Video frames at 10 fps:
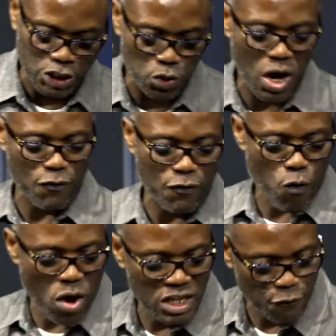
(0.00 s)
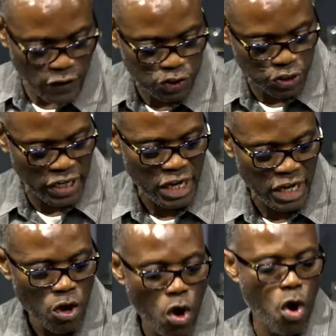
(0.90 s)
you have won the victory.
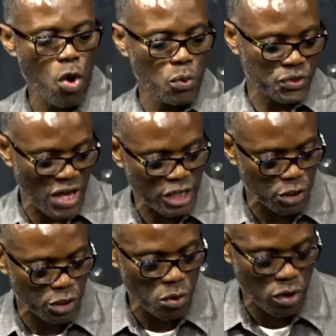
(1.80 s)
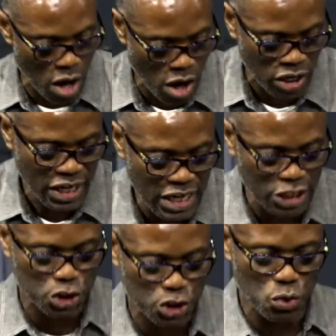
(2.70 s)
We thank you, O God, that
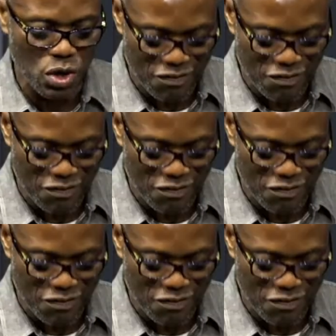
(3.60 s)
you have